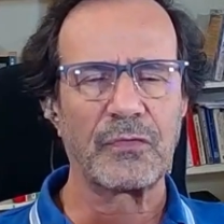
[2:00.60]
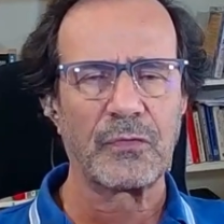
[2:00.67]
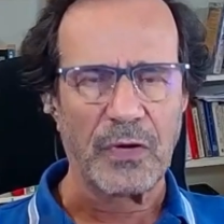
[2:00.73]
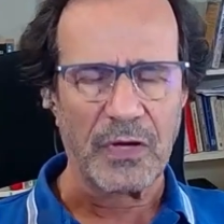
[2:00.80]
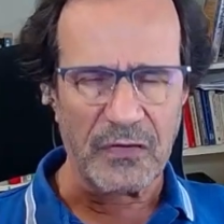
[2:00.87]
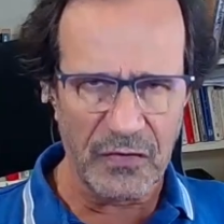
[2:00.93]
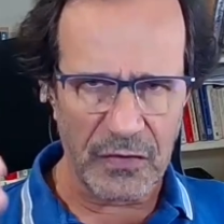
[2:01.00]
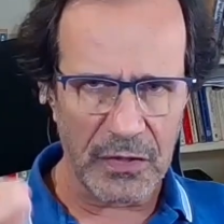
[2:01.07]
to
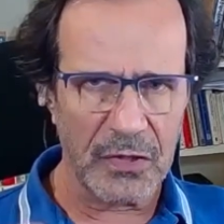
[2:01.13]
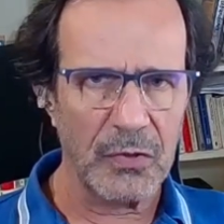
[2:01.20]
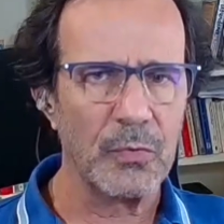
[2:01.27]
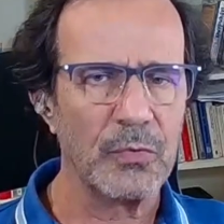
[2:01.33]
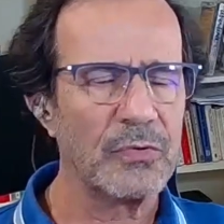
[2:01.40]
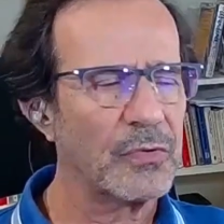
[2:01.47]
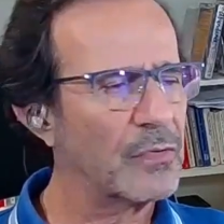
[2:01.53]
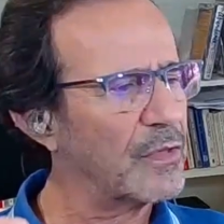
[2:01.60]

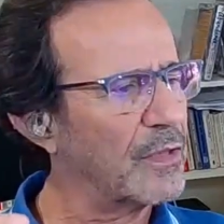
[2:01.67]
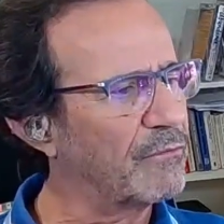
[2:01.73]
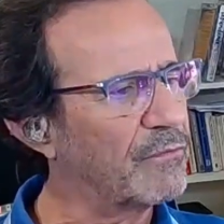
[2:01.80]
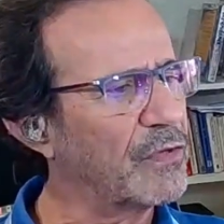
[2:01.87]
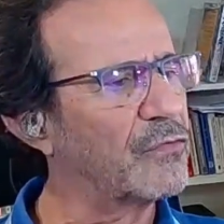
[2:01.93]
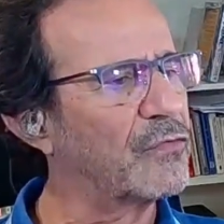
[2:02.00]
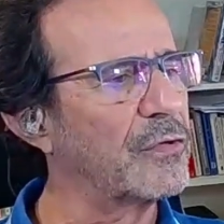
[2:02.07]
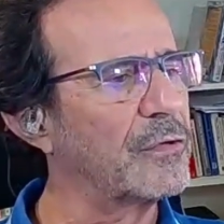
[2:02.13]
execute that
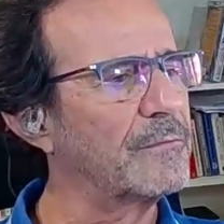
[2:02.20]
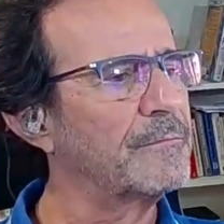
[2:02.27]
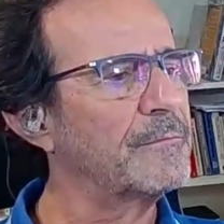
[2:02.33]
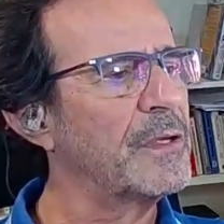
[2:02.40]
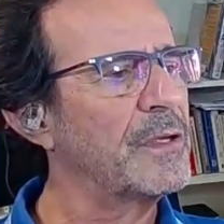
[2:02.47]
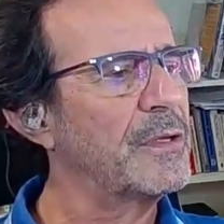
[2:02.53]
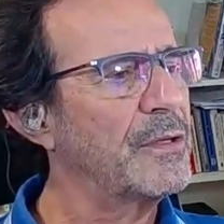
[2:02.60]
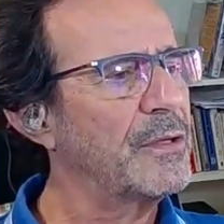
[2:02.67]
vision.
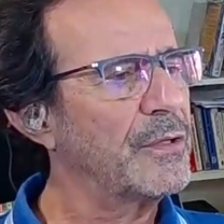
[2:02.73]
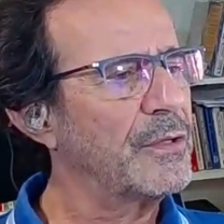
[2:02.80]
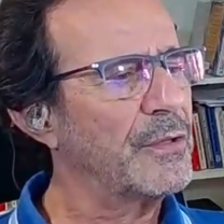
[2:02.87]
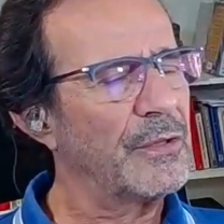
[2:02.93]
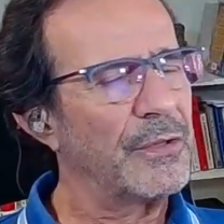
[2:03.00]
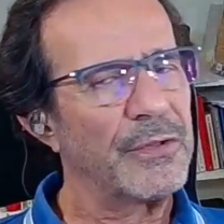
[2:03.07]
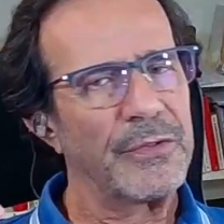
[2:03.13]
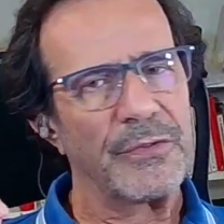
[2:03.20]

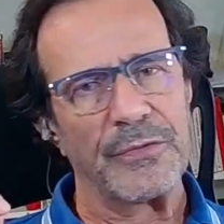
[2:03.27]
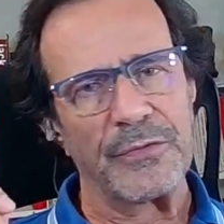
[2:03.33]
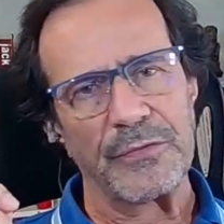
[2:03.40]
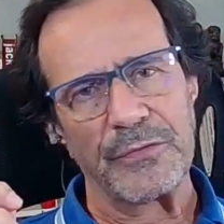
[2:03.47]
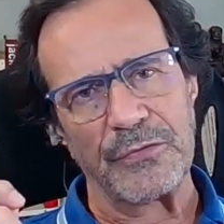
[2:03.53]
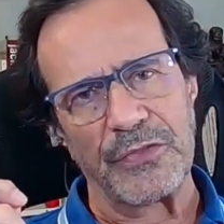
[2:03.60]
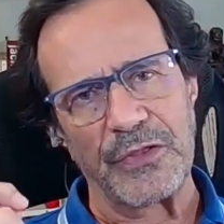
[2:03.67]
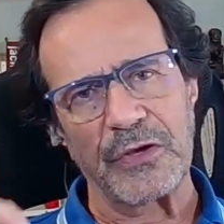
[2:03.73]

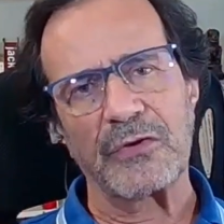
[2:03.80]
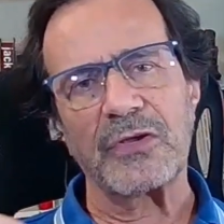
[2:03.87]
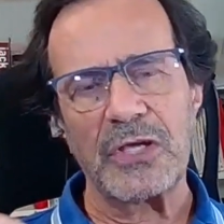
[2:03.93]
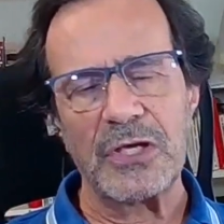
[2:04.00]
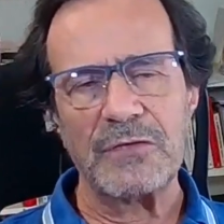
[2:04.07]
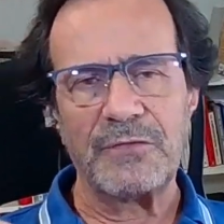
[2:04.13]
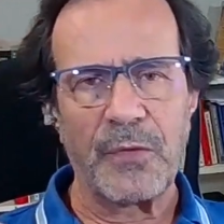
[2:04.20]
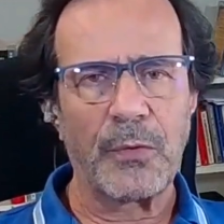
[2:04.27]
Their
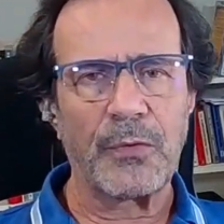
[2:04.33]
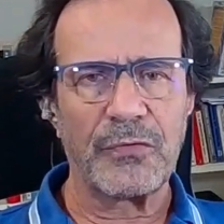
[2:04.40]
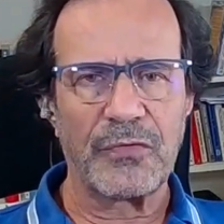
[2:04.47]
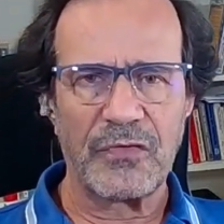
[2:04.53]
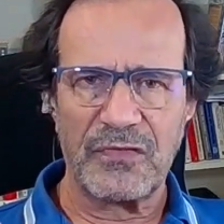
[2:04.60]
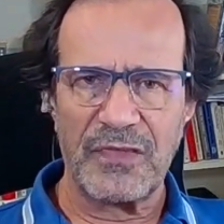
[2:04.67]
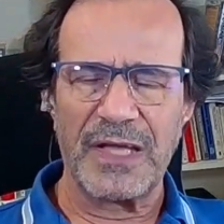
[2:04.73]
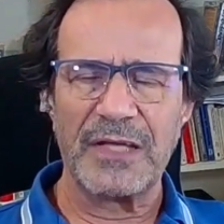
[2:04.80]
key focus
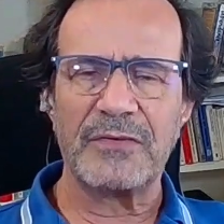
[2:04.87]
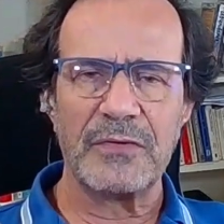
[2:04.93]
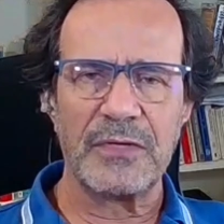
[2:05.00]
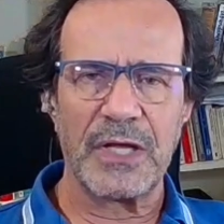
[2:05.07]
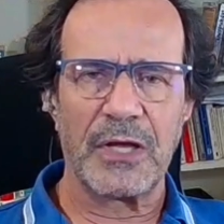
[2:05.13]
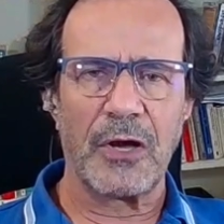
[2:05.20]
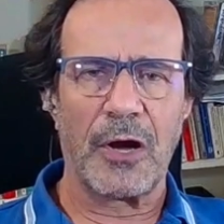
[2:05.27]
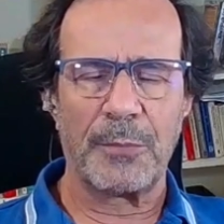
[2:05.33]
is day to
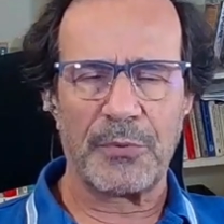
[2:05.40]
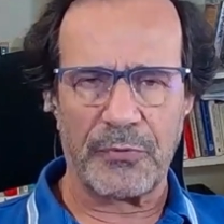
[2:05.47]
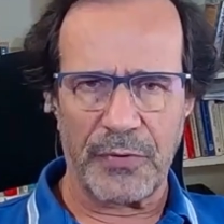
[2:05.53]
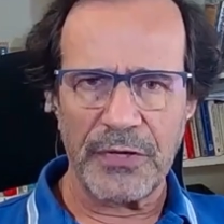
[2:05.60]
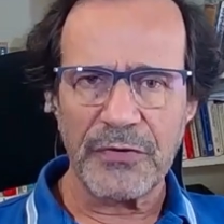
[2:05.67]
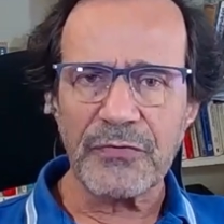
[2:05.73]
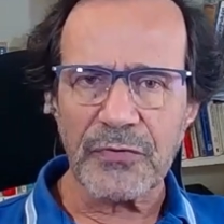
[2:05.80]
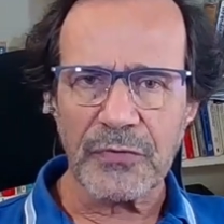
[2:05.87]
day
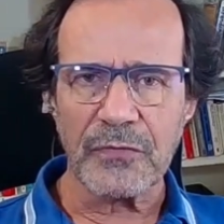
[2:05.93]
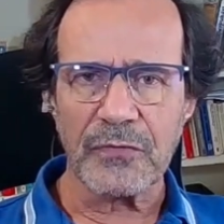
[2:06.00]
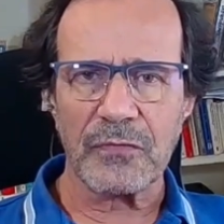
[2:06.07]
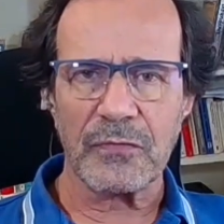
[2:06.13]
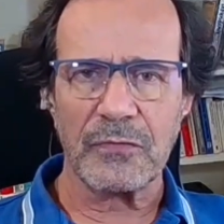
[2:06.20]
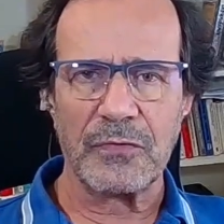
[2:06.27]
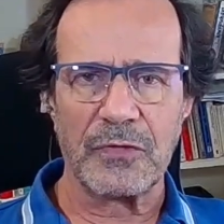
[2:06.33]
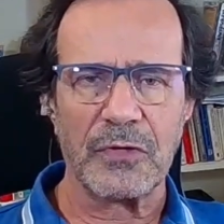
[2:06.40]
operations.
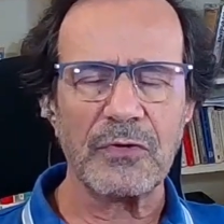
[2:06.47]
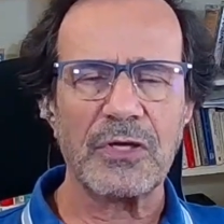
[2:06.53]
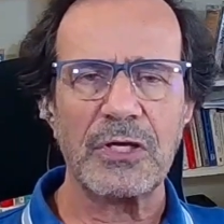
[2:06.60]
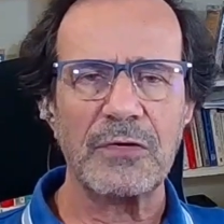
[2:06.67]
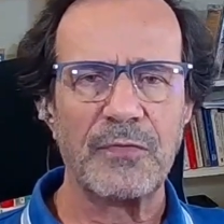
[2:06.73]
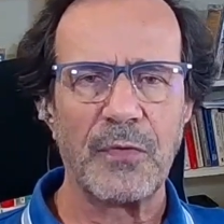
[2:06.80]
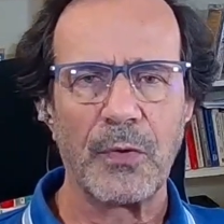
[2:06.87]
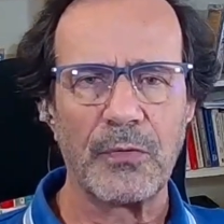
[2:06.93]
Their key
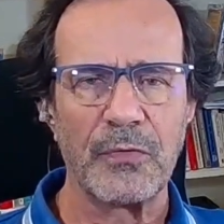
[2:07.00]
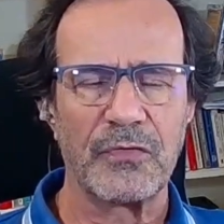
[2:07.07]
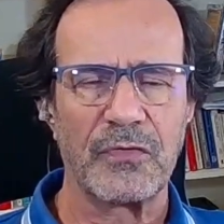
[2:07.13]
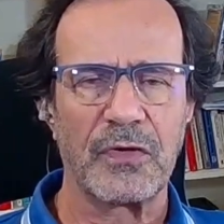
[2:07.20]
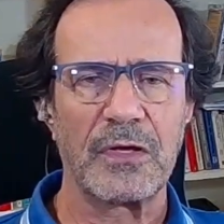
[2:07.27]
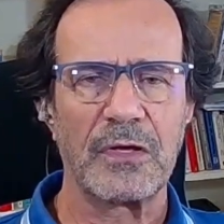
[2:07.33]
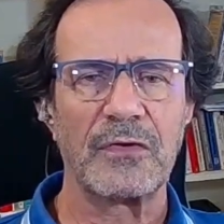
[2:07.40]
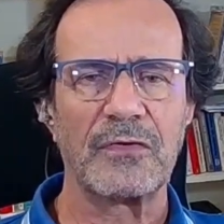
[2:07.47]
focus
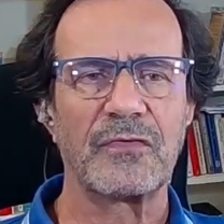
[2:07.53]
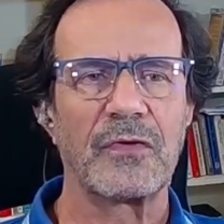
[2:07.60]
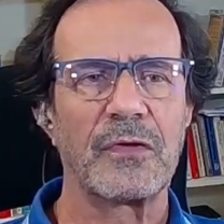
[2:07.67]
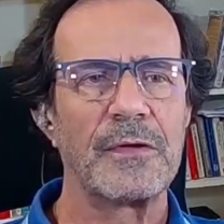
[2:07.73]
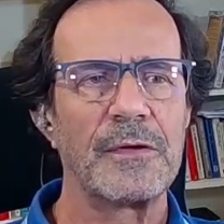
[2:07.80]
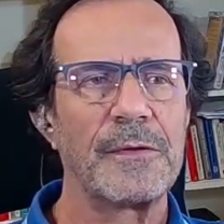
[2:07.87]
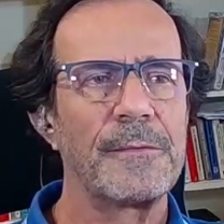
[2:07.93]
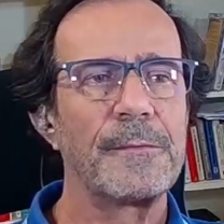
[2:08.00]
is
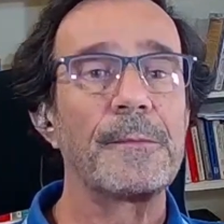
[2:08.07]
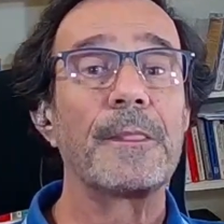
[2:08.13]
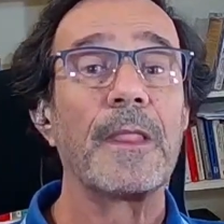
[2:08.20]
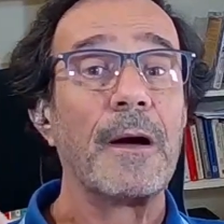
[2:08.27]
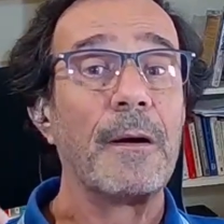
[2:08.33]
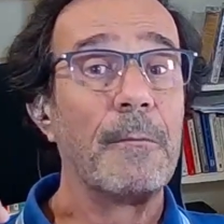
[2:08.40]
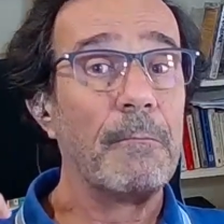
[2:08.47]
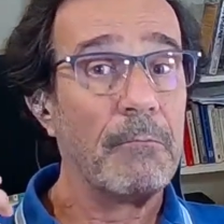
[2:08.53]

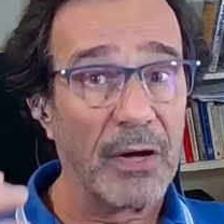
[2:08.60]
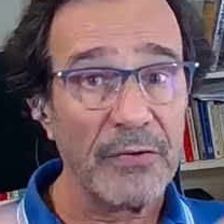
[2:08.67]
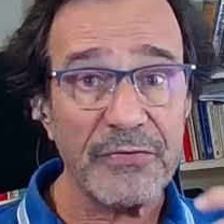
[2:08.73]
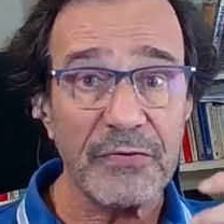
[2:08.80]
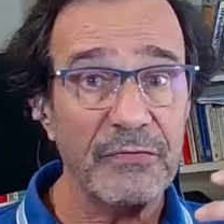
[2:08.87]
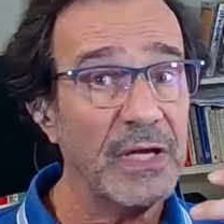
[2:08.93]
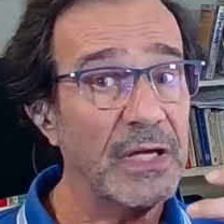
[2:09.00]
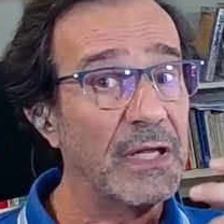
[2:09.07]

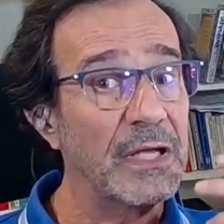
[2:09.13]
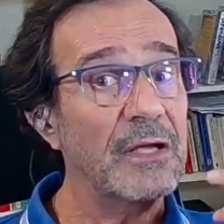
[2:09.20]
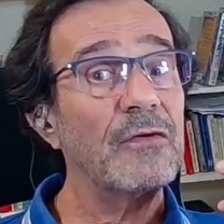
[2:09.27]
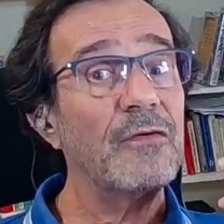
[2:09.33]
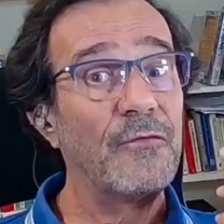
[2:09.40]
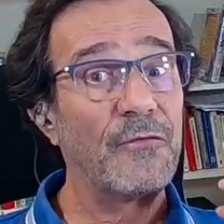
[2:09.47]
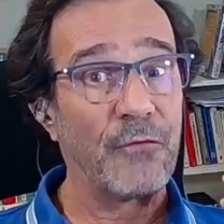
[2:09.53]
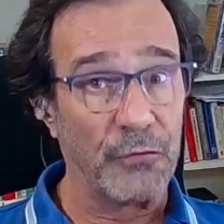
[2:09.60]
motivating
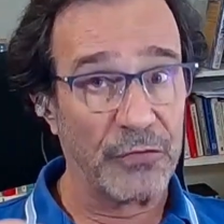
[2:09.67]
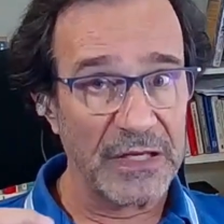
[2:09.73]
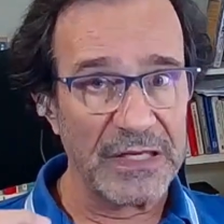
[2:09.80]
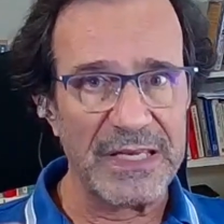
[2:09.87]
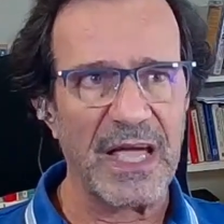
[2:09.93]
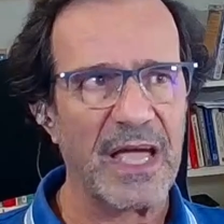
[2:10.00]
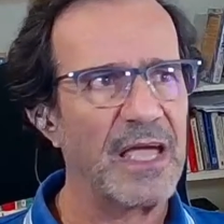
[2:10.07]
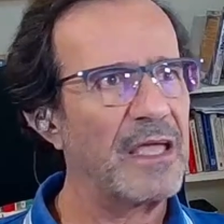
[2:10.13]
for the
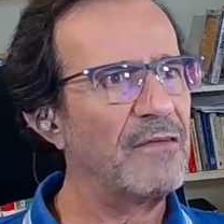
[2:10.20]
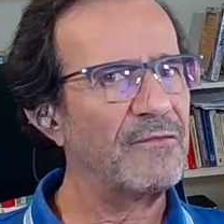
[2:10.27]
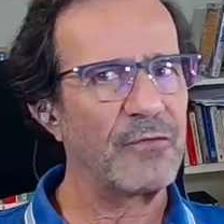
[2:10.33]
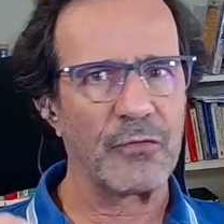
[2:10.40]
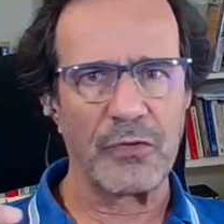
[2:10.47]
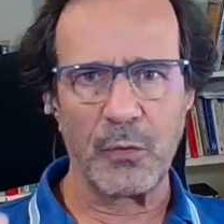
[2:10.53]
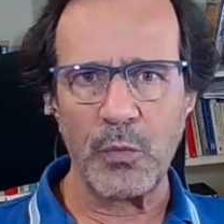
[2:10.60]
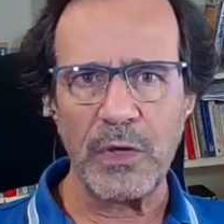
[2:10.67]
day, for
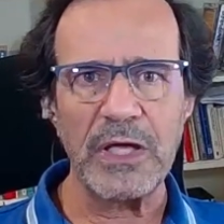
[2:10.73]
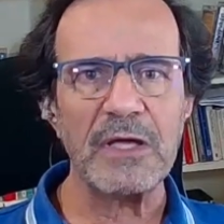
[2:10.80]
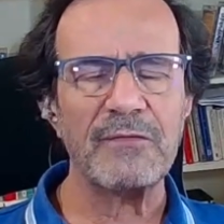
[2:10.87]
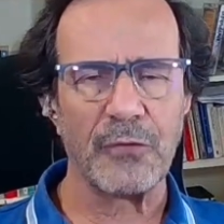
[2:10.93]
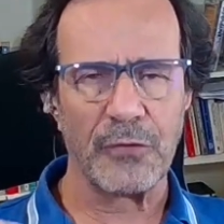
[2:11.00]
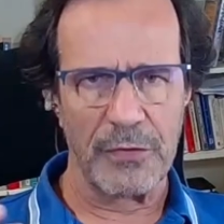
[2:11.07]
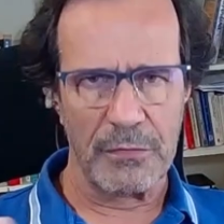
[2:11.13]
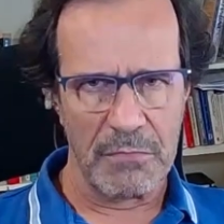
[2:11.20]
the week,
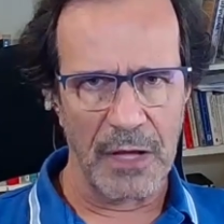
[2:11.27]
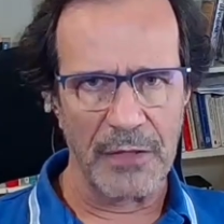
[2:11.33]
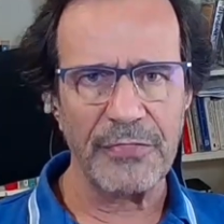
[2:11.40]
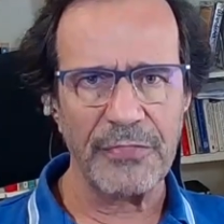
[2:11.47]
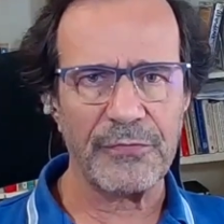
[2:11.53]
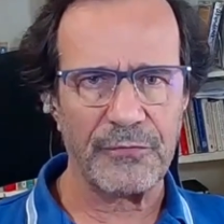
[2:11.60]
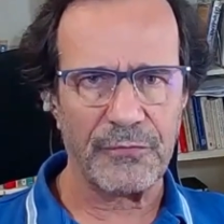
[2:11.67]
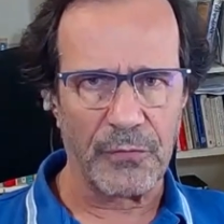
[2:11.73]
for the
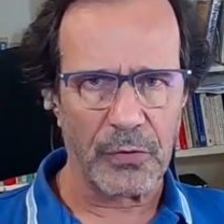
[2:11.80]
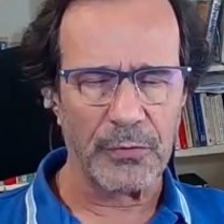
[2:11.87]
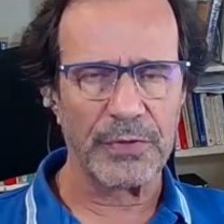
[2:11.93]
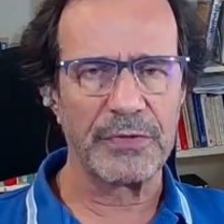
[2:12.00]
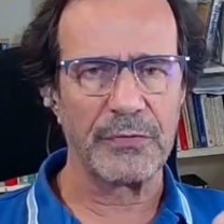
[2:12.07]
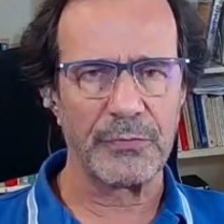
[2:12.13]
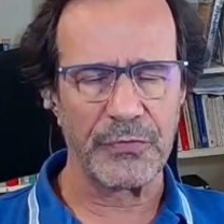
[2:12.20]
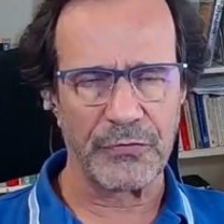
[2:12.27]
month, following
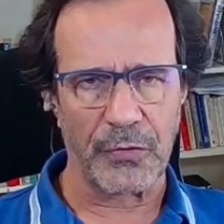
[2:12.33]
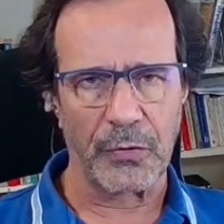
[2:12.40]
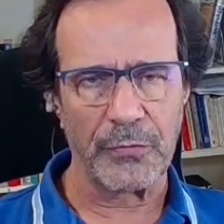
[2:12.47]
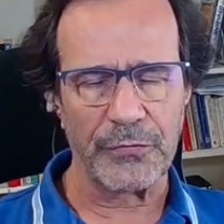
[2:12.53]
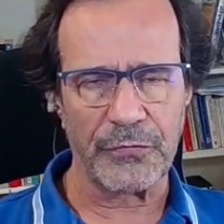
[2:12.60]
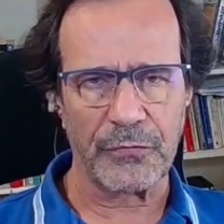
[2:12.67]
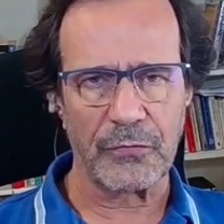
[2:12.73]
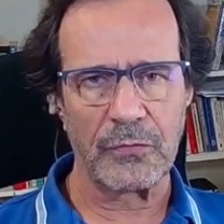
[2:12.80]
the
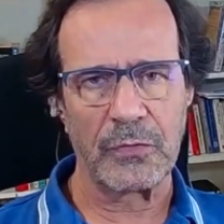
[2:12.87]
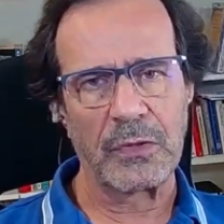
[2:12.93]
results.